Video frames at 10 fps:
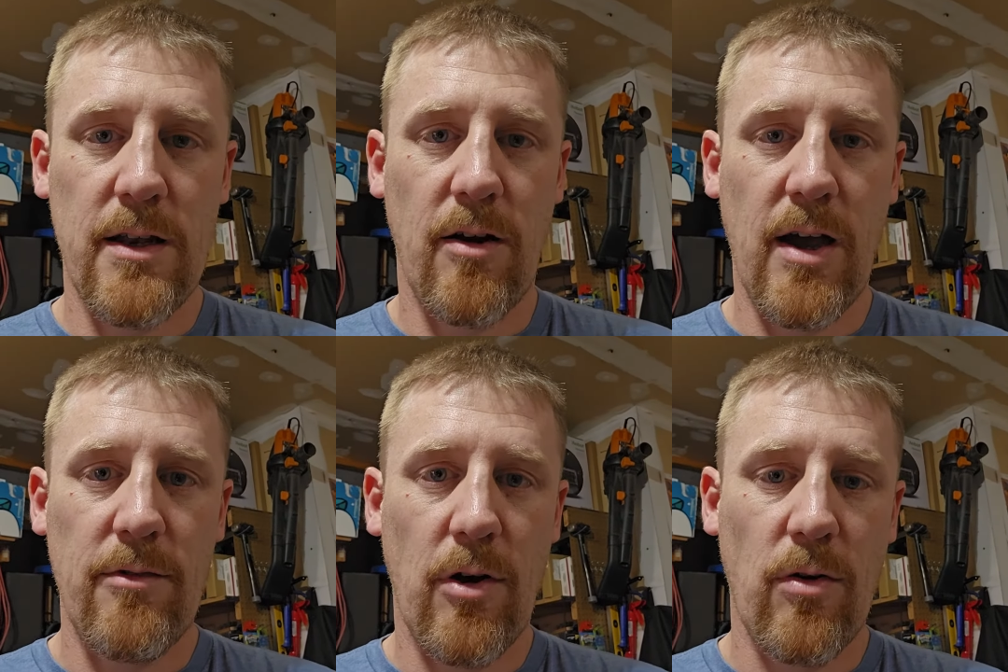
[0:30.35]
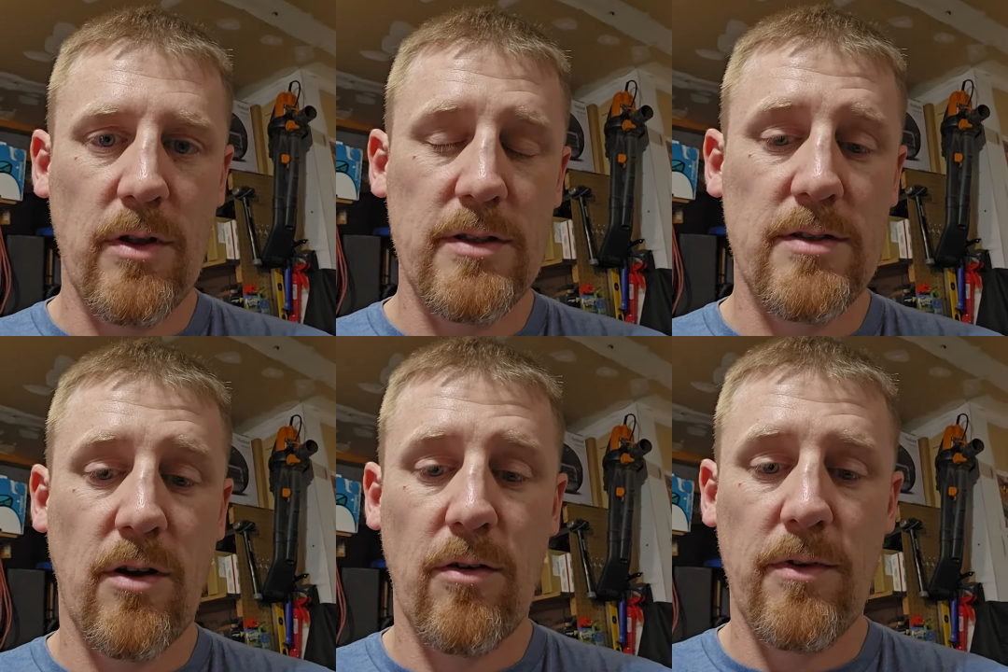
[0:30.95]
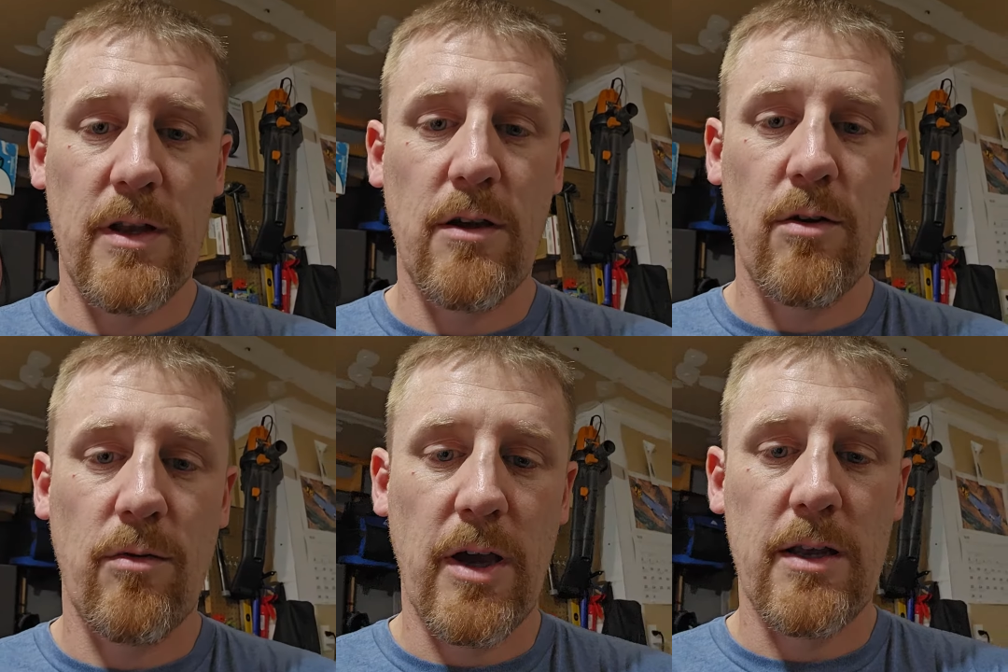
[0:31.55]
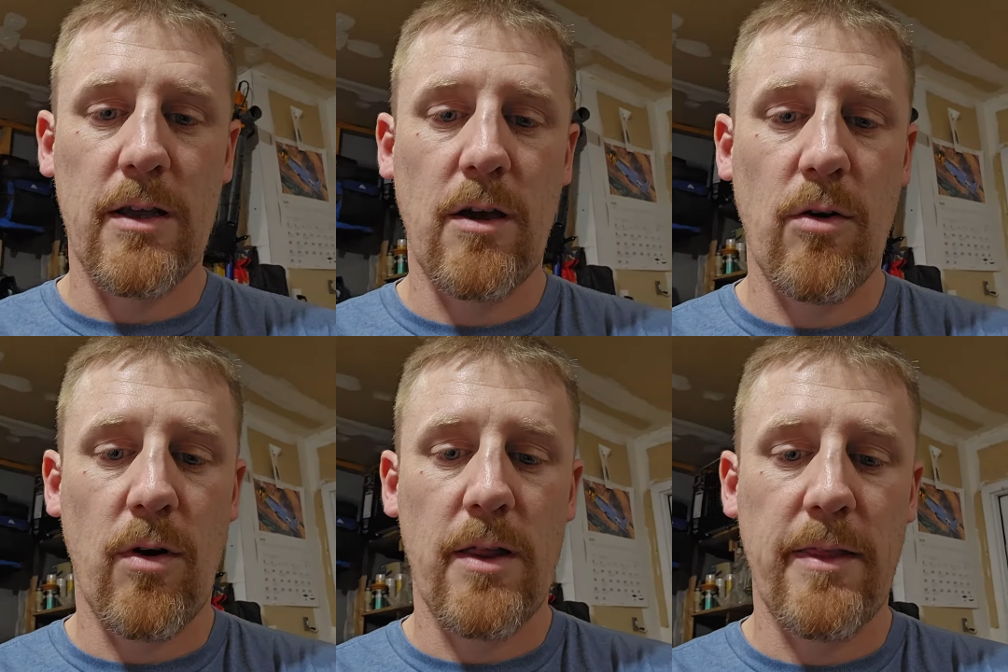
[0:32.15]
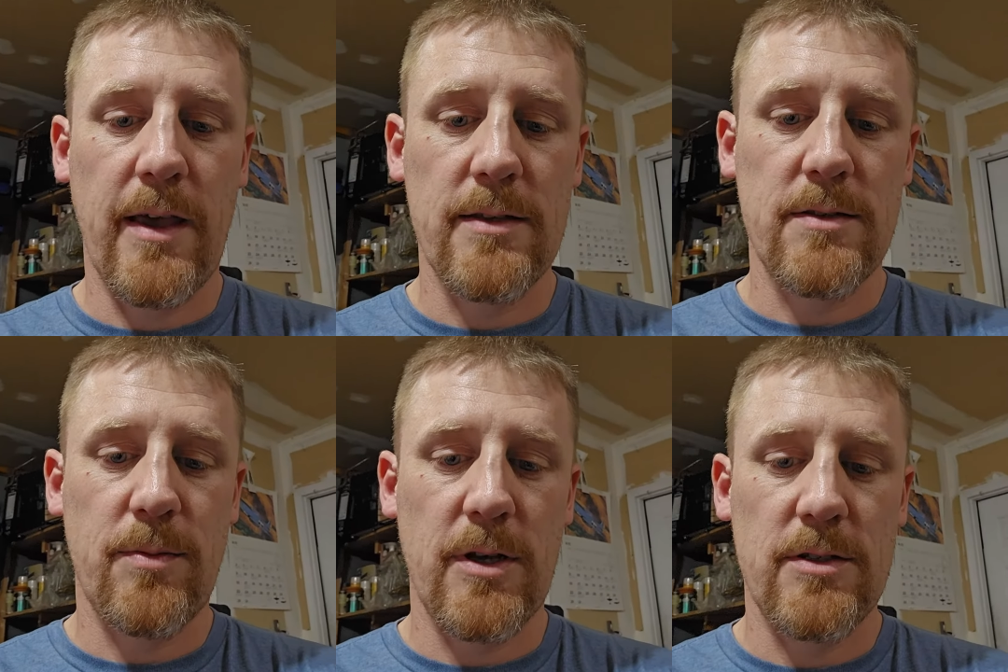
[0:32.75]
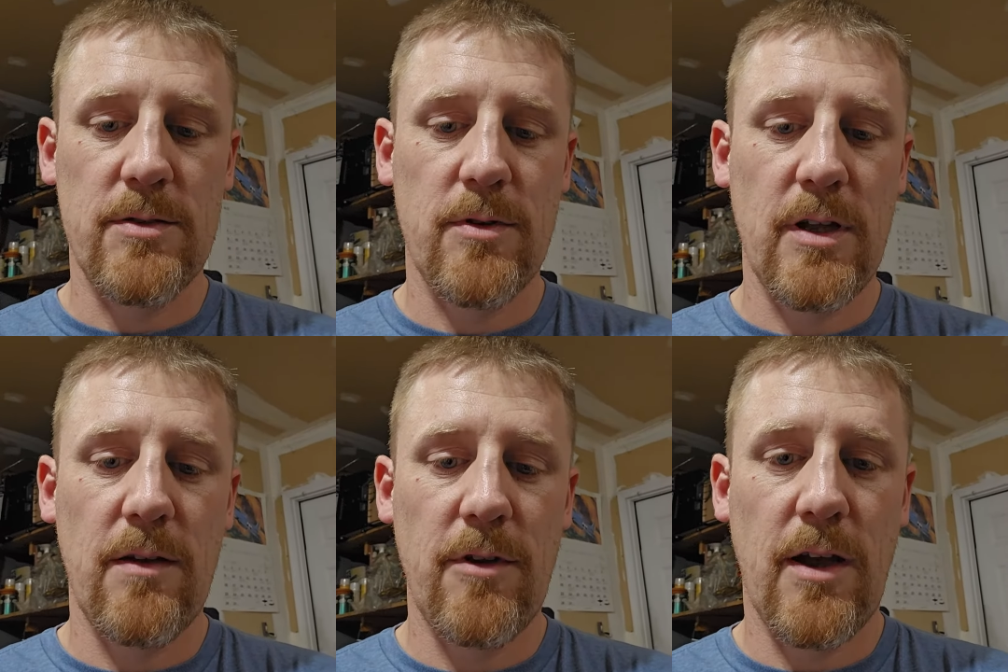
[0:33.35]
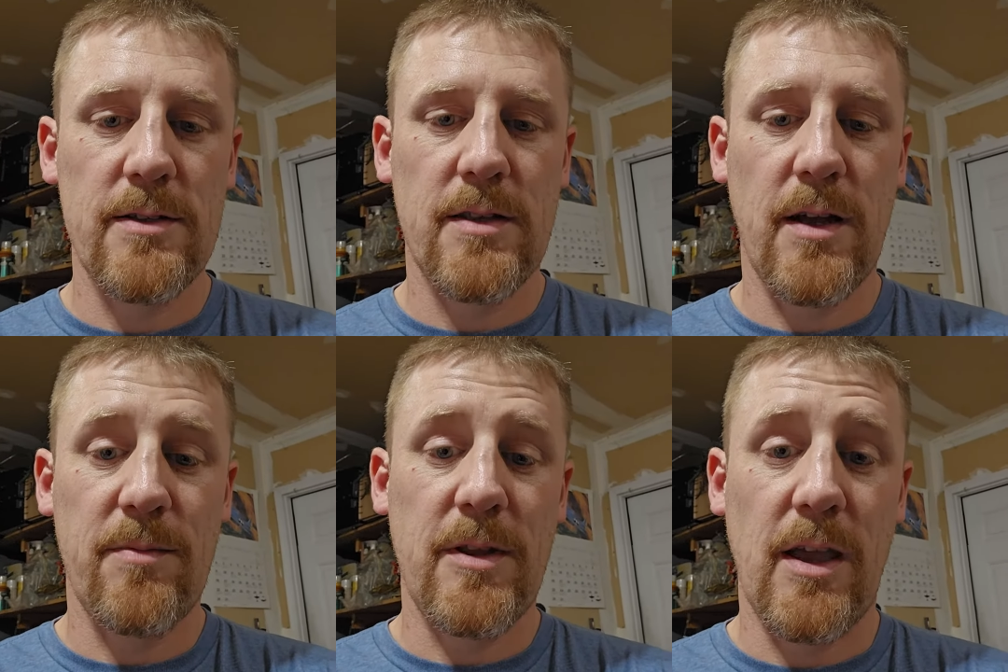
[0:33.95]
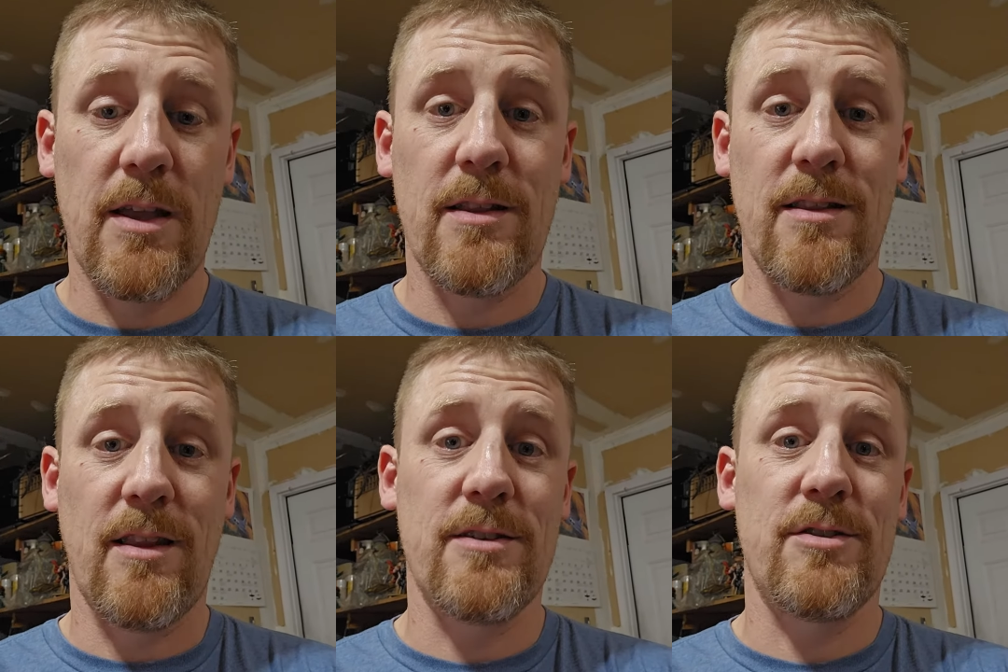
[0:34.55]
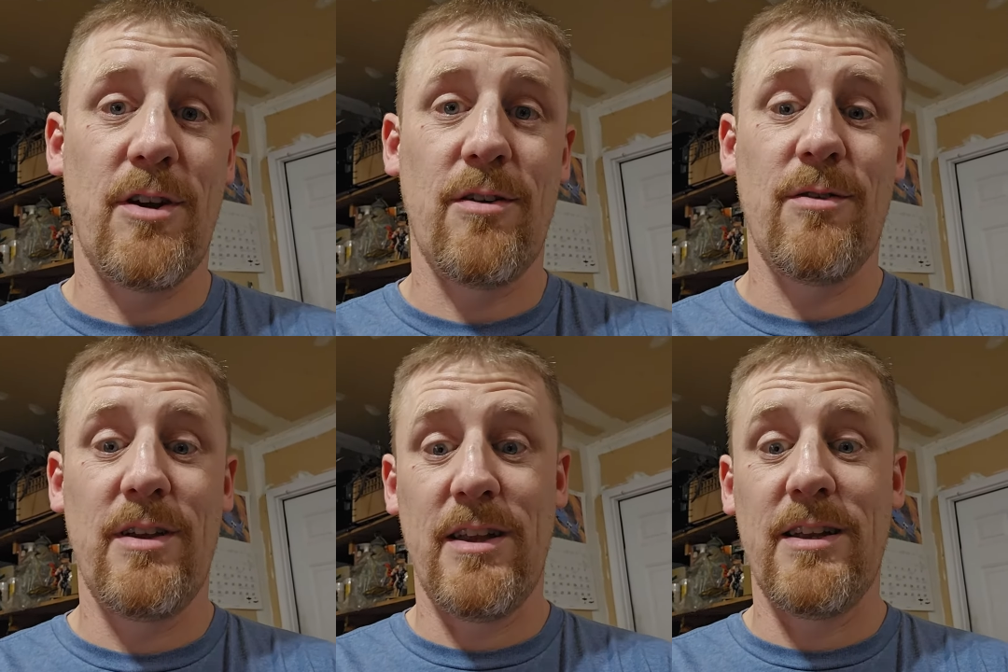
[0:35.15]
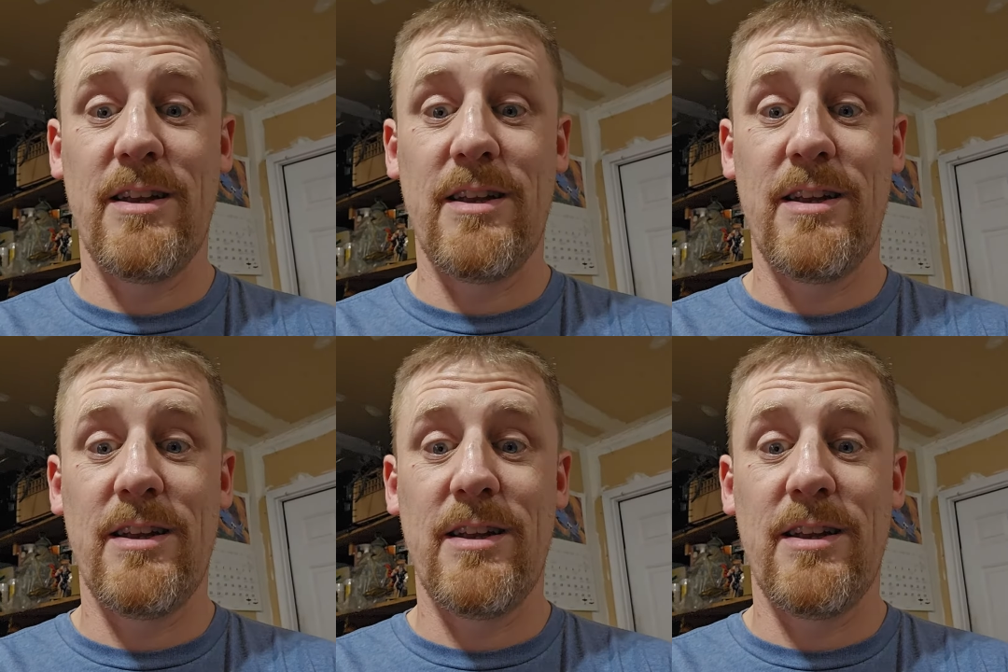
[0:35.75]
I'll have a whole install video ready to go on this, but just want to give you guys an update, let you know it is in